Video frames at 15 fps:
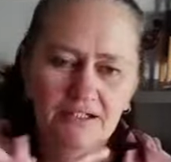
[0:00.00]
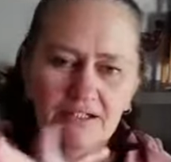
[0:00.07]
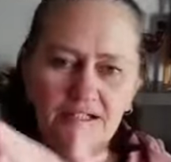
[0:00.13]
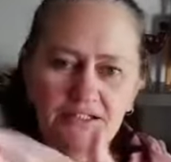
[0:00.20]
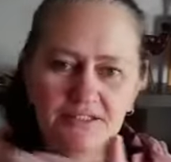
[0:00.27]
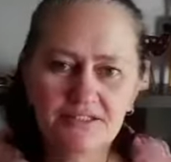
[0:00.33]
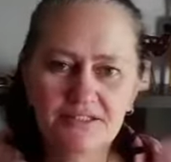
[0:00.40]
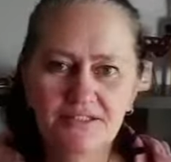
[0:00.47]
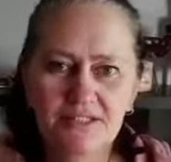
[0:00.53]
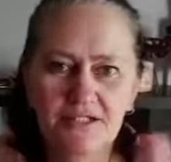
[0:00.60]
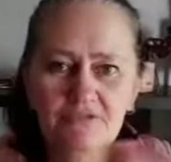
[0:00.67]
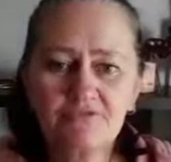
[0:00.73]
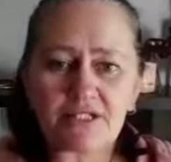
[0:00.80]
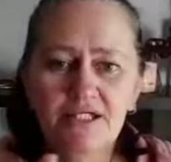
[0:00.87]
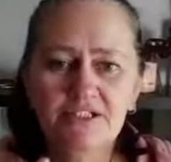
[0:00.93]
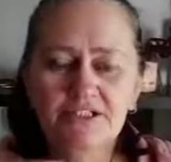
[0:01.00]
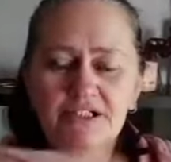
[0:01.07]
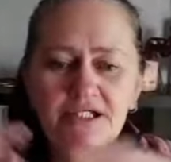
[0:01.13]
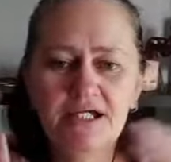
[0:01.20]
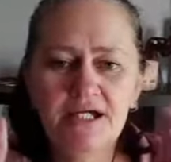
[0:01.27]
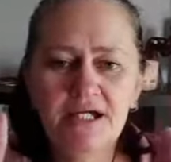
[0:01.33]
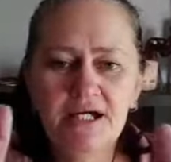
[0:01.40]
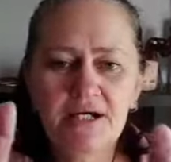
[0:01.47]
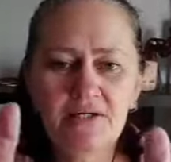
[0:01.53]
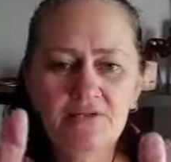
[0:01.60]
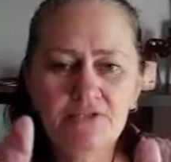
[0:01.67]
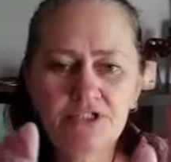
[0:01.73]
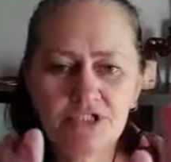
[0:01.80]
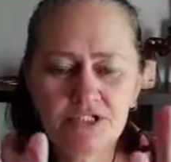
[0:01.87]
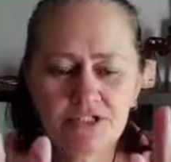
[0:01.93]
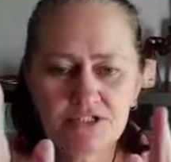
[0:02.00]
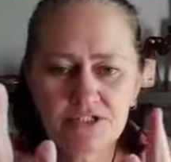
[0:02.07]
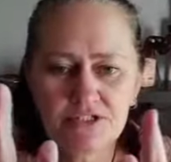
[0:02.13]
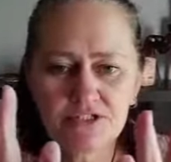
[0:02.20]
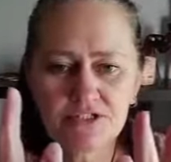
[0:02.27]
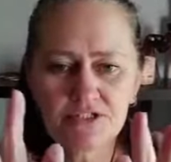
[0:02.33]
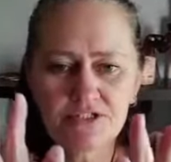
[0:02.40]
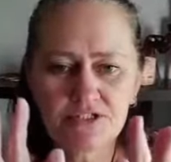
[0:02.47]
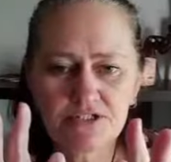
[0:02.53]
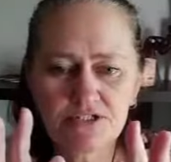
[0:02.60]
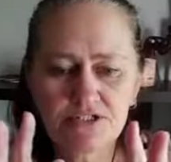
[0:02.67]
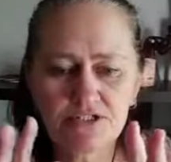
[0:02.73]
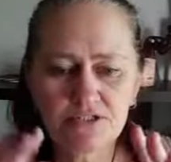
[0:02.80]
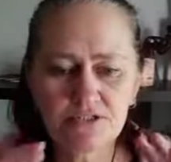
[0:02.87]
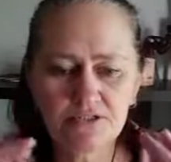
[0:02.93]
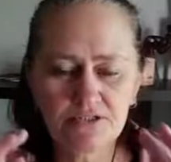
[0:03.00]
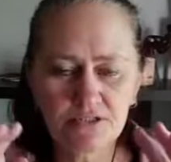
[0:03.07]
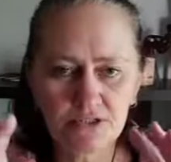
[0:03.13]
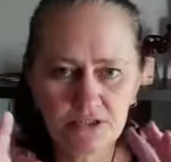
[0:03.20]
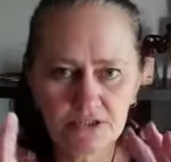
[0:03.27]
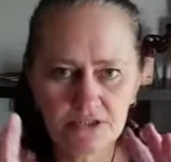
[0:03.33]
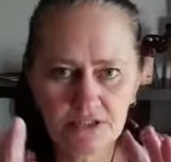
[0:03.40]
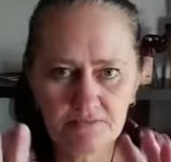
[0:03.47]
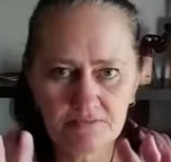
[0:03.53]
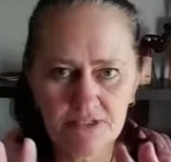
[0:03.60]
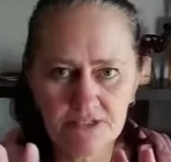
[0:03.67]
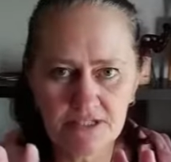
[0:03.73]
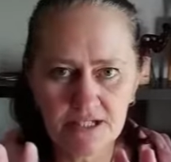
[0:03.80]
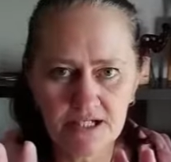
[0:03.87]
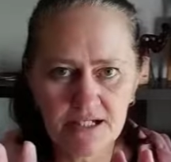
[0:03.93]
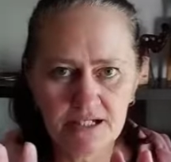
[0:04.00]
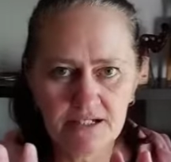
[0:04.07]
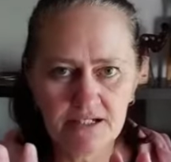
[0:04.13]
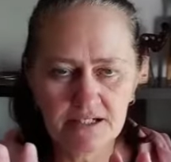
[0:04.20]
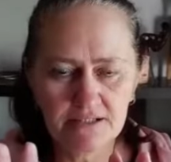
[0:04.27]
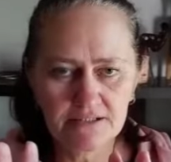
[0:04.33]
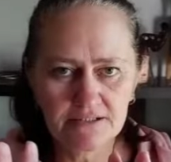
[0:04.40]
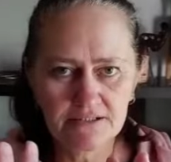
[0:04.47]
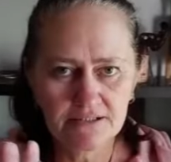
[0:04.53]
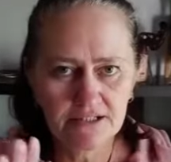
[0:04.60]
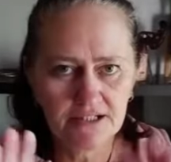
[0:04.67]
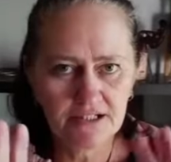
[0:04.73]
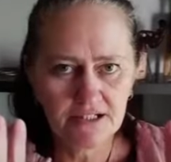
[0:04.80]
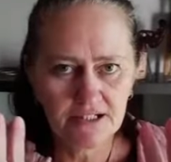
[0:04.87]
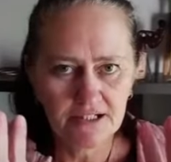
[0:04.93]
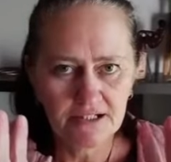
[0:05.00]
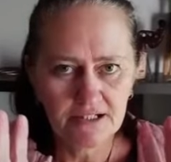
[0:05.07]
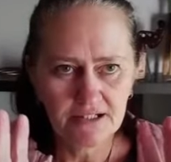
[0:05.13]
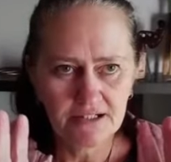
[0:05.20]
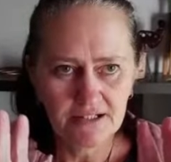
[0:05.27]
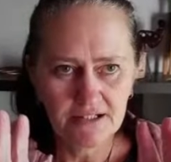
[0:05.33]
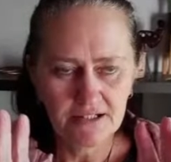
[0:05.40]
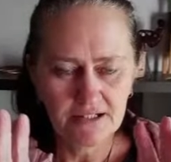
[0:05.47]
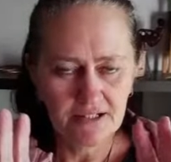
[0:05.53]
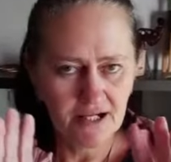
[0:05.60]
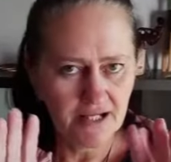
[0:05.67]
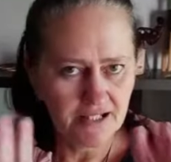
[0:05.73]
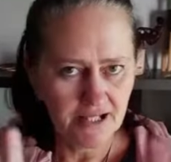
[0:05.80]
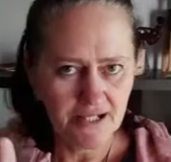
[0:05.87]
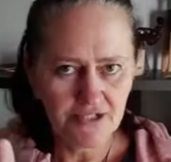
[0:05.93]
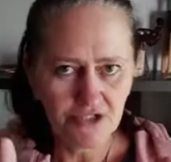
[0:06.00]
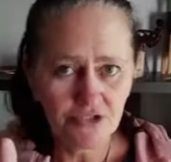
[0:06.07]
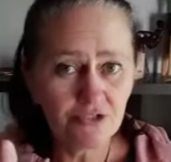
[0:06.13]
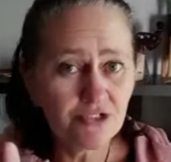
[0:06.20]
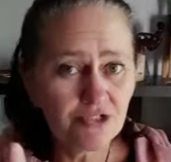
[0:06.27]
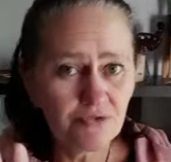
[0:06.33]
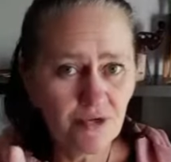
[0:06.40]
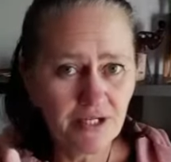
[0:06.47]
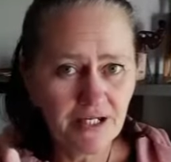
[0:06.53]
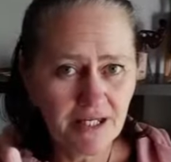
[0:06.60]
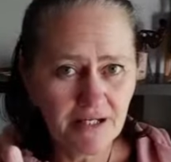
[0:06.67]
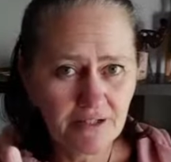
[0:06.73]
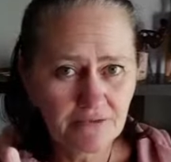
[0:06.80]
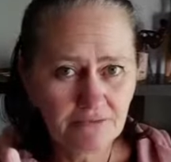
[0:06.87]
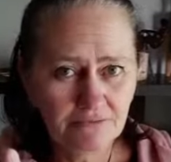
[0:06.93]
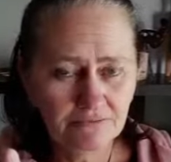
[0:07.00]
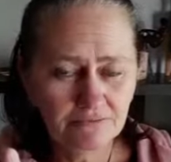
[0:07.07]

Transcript: Instead of lashing out, just look at them and say, I can't do this right now.